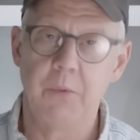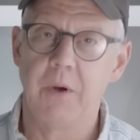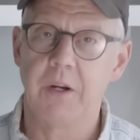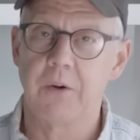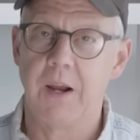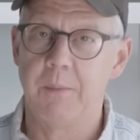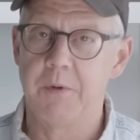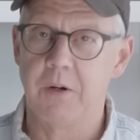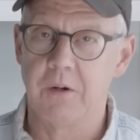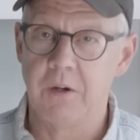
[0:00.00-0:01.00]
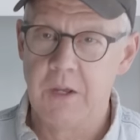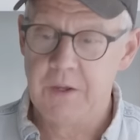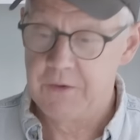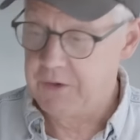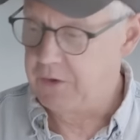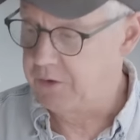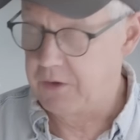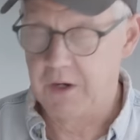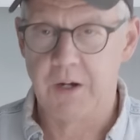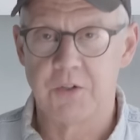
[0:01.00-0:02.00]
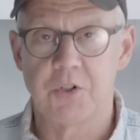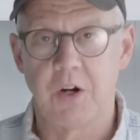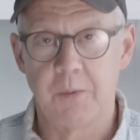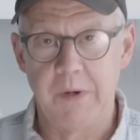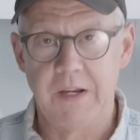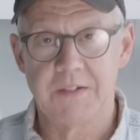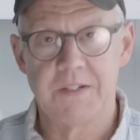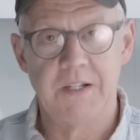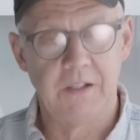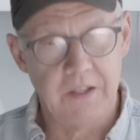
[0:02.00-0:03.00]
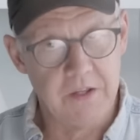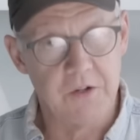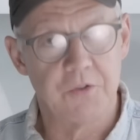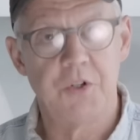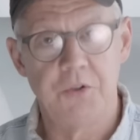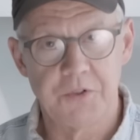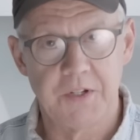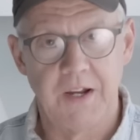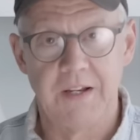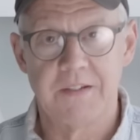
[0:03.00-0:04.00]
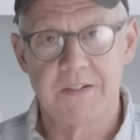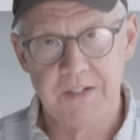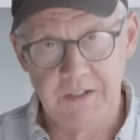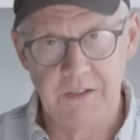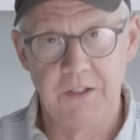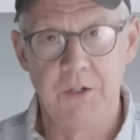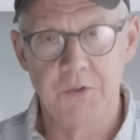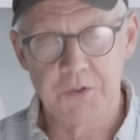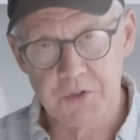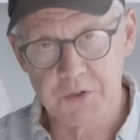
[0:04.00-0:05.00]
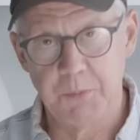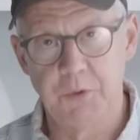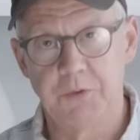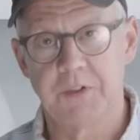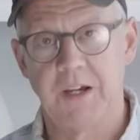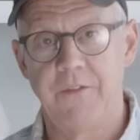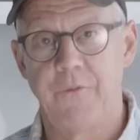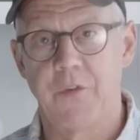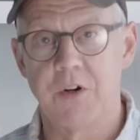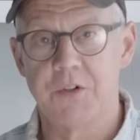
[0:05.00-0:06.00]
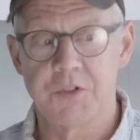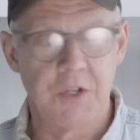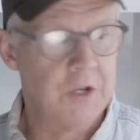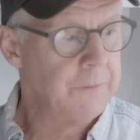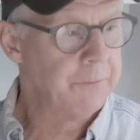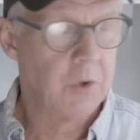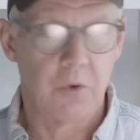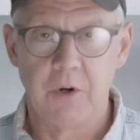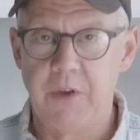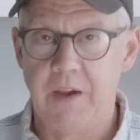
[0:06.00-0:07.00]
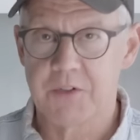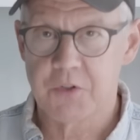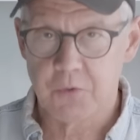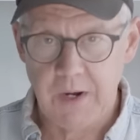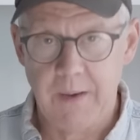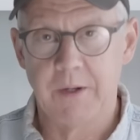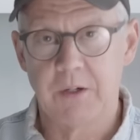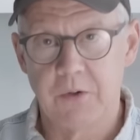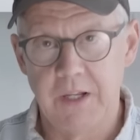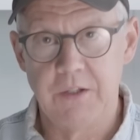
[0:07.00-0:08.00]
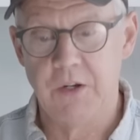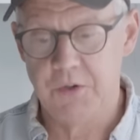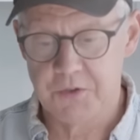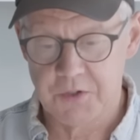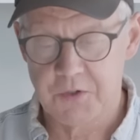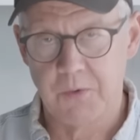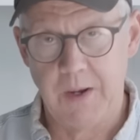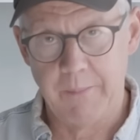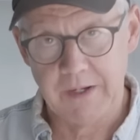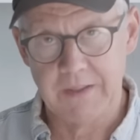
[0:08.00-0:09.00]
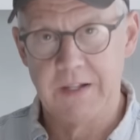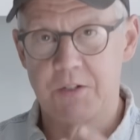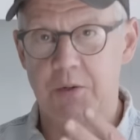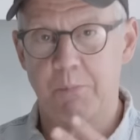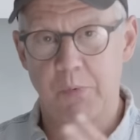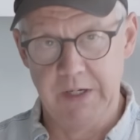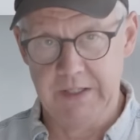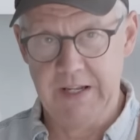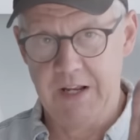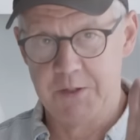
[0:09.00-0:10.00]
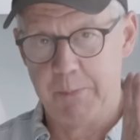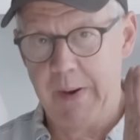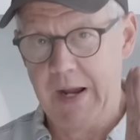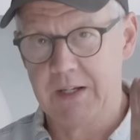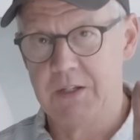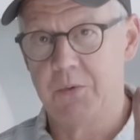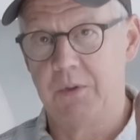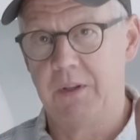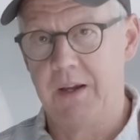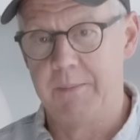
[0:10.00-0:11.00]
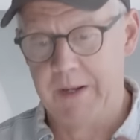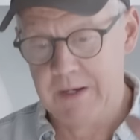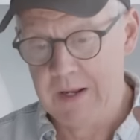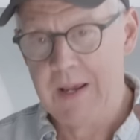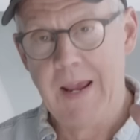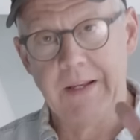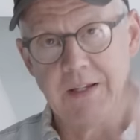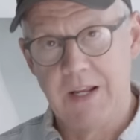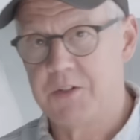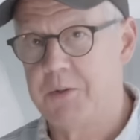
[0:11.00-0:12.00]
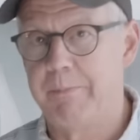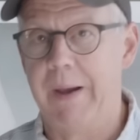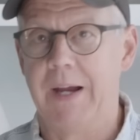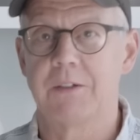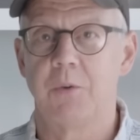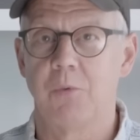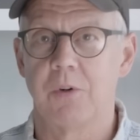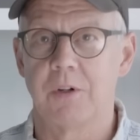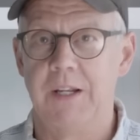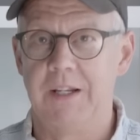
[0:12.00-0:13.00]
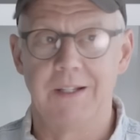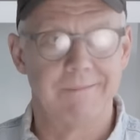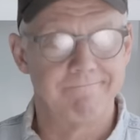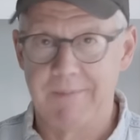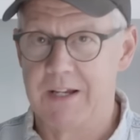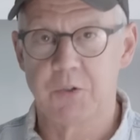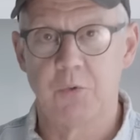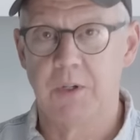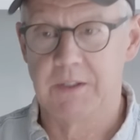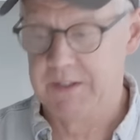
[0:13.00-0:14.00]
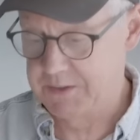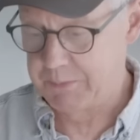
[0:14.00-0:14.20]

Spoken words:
want to grab your sharpening steel, either your two-sided steel, and use the smooth side first. Or if you have a ceramic, go ahead and use the ceramic, and that should bring the edge back into alignment and get you back to working as quickly as